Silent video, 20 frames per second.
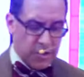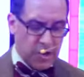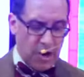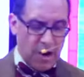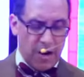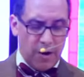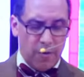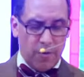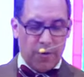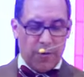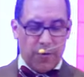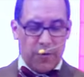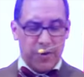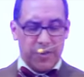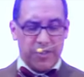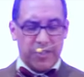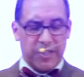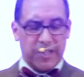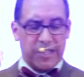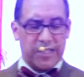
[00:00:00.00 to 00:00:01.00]
Starting with
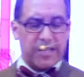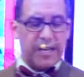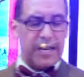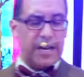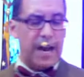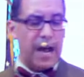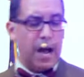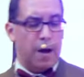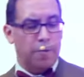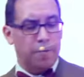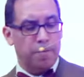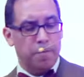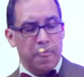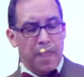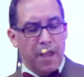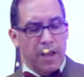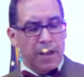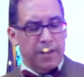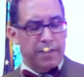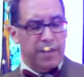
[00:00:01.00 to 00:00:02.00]
verse 16 now.
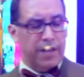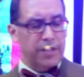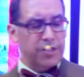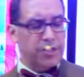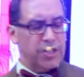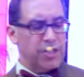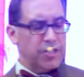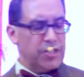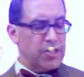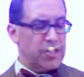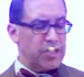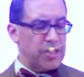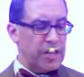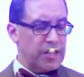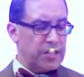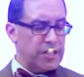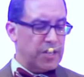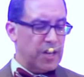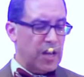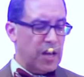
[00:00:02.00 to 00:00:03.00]
Then Jesus
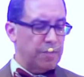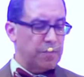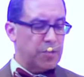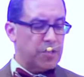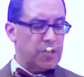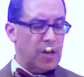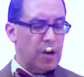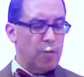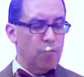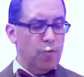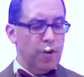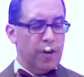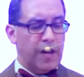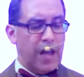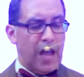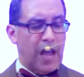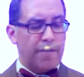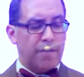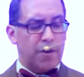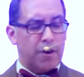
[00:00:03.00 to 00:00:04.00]
said to him, Someone
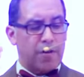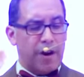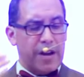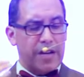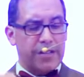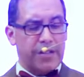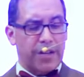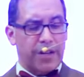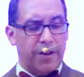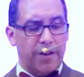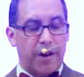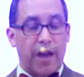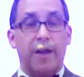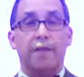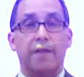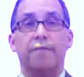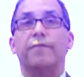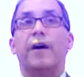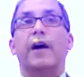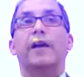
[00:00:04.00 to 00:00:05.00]
gave a great dinner
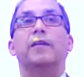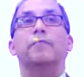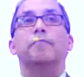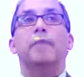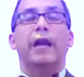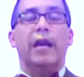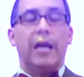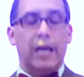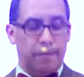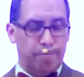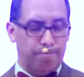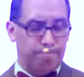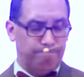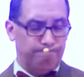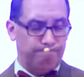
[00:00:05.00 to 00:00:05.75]
and invited many.